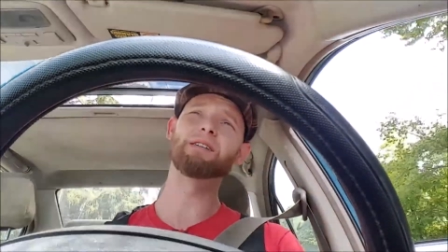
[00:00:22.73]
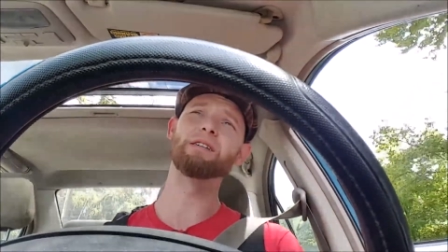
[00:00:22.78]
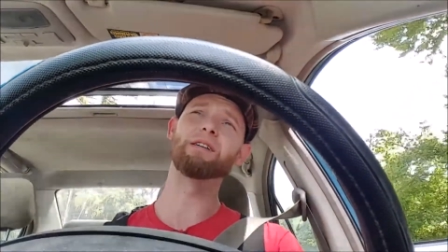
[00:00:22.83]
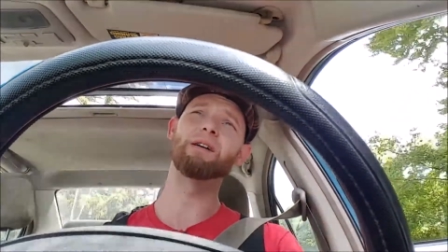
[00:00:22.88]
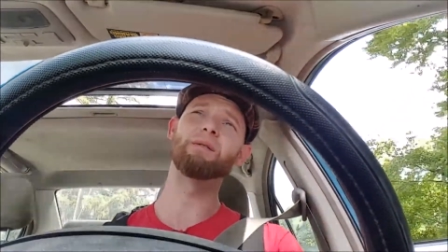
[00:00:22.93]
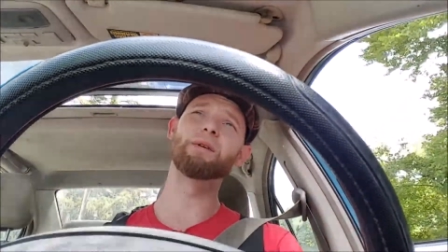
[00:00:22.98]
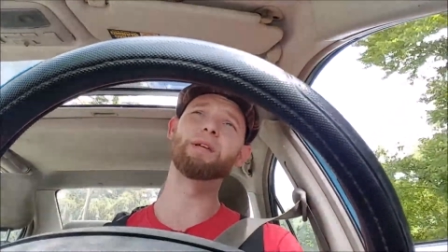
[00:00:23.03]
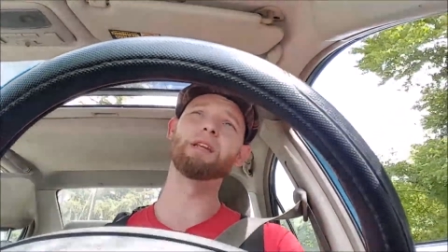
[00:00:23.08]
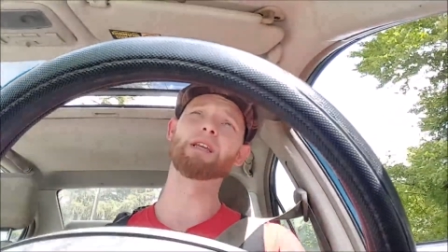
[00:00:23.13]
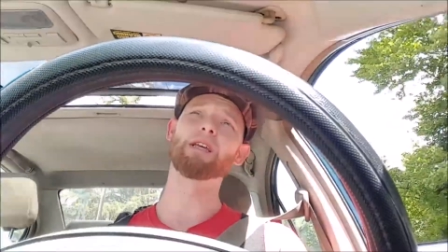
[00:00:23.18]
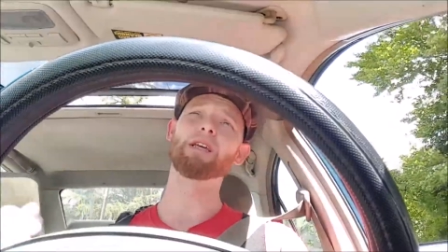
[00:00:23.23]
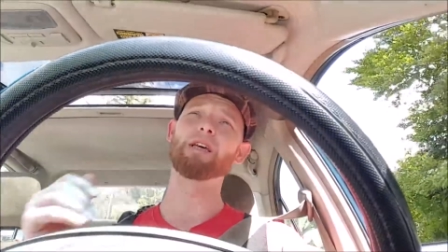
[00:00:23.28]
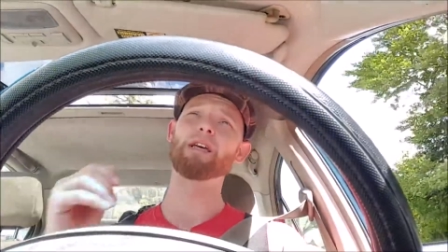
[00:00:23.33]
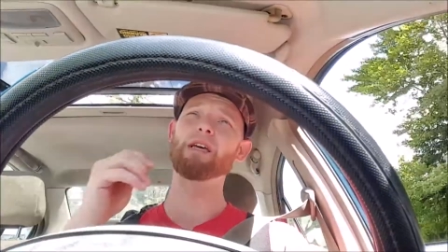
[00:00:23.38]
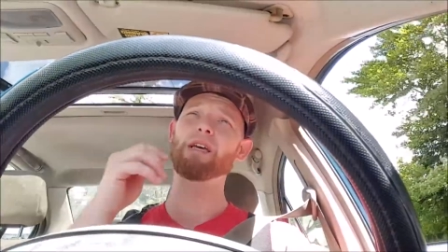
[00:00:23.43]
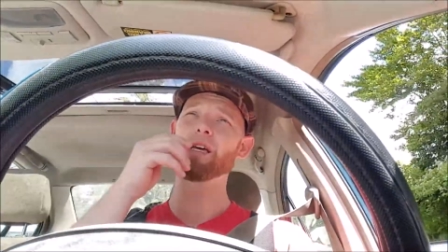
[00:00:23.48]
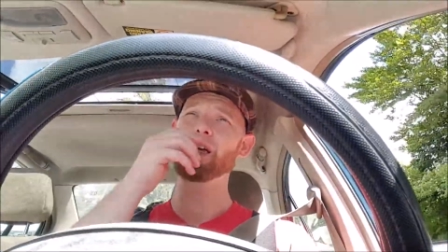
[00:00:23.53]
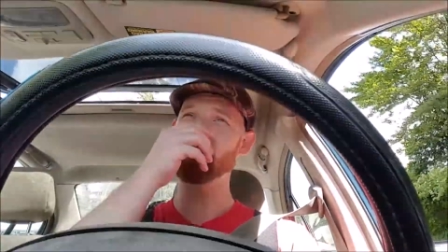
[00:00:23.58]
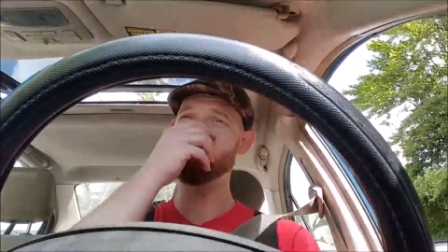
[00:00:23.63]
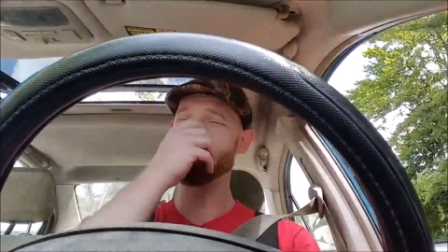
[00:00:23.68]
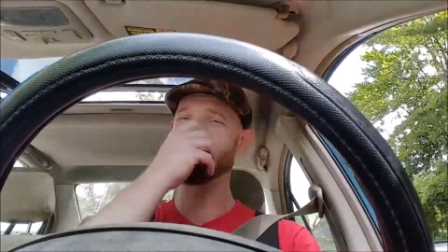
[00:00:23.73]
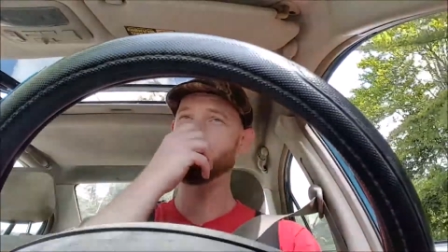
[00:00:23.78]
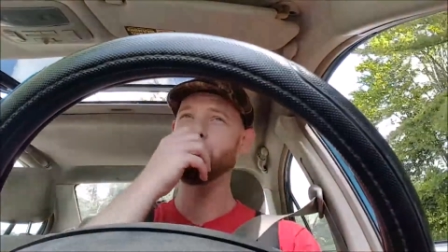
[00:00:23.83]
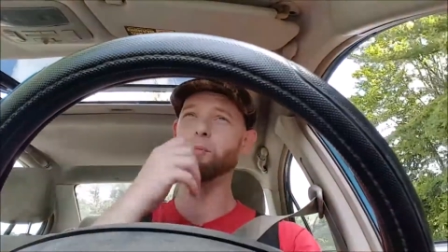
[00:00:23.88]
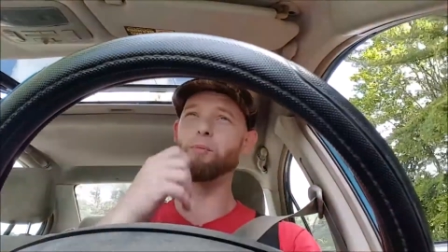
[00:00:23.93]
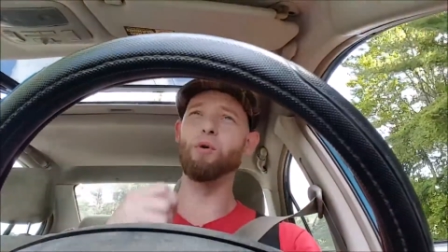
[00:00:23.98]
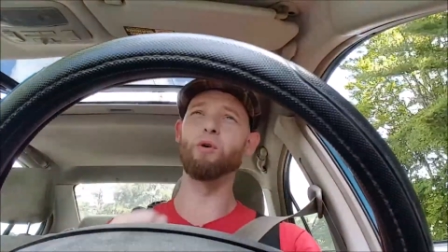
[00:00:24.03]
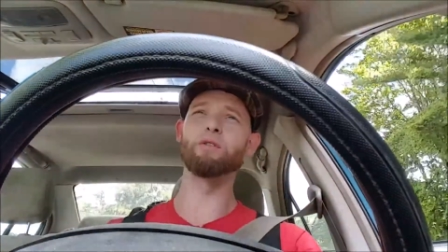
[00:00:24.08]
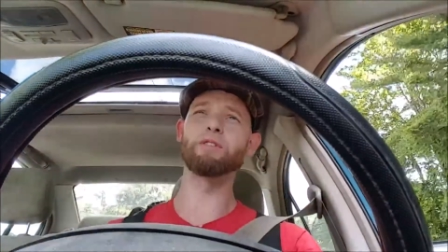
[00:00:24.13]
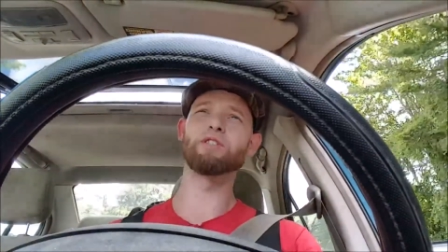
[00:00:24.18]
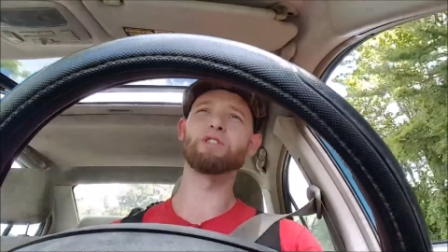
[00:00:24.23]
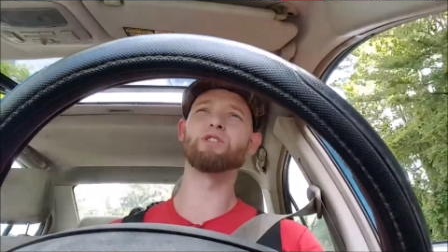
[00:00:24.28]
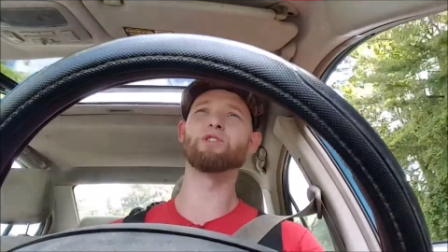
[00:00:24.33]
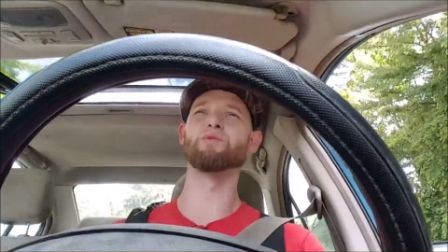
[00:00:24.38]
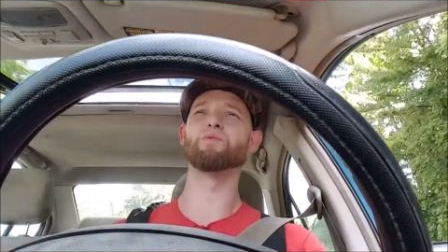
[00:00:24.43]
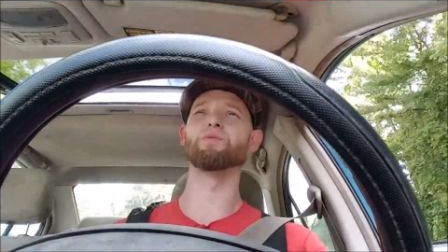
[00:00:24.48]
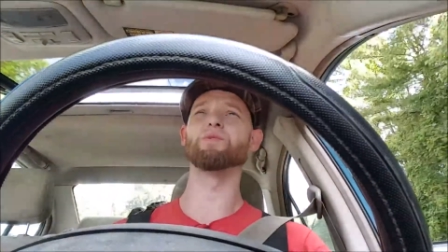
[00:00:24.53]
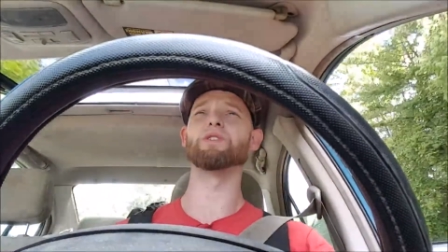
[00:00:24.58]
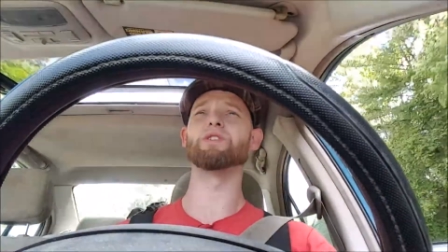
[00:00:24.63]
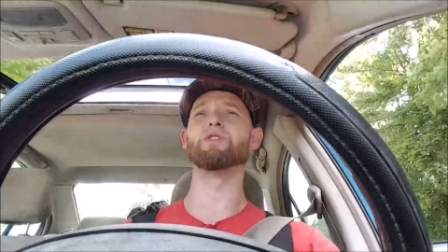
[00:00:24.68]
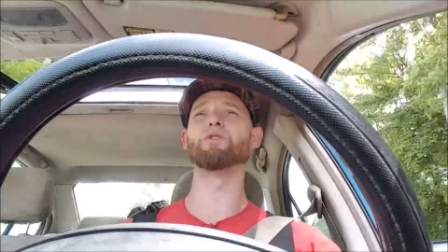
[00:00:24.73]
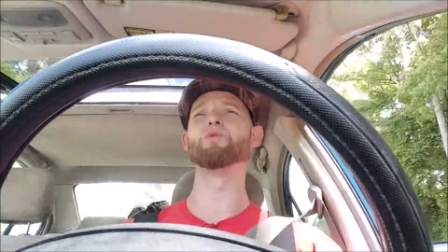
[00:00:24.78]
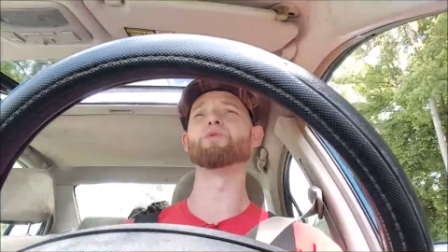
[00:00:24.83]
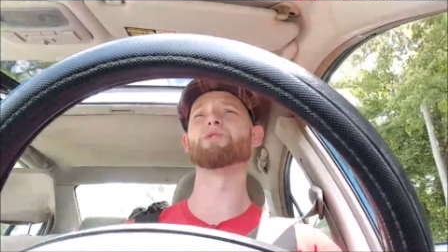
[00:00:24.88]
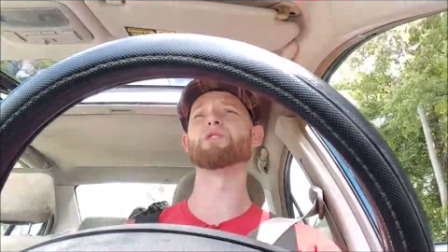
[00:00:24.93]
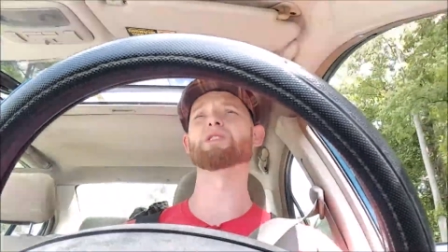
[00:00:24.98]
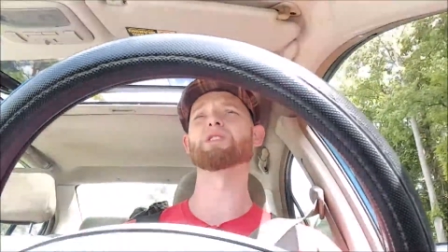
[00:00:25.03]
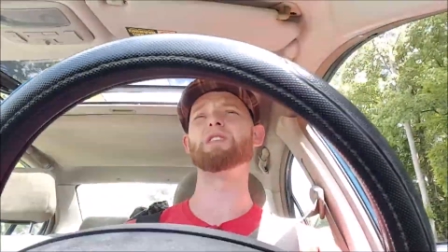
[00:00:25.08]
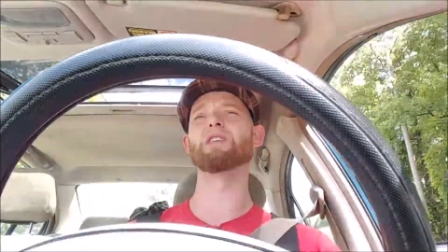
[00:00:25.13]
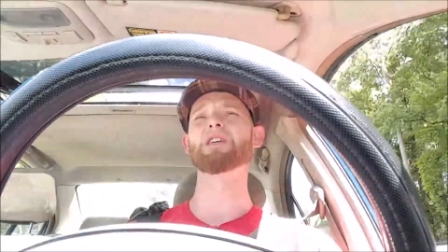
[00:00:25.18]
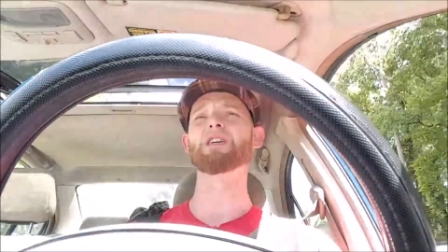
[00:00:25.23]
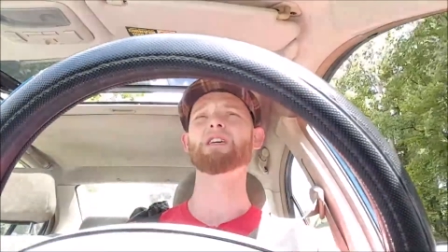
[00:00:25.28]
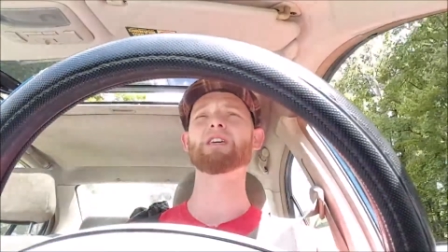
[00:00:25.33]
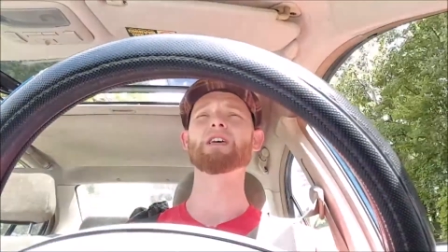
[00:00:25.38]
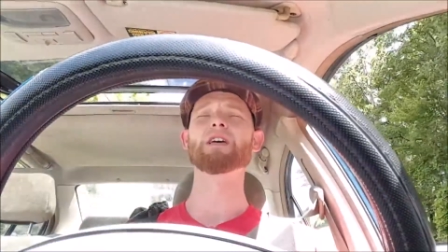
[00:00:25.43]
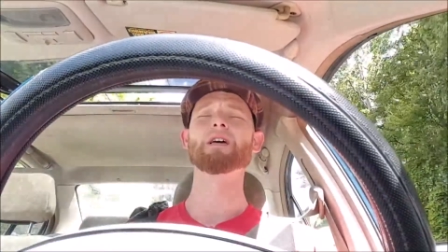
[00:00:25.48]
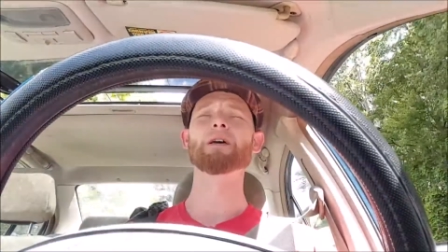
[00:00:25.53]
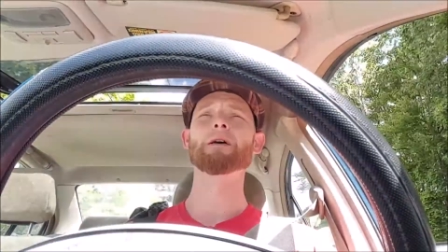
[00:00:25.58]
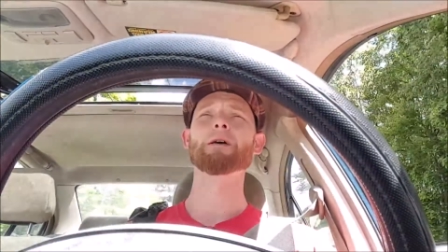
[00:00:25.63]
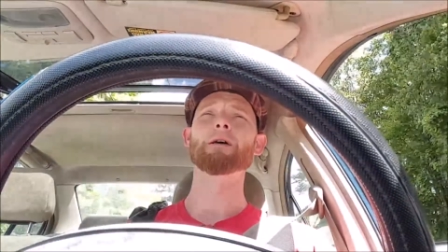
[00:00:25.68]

I mean, it purports to reduce the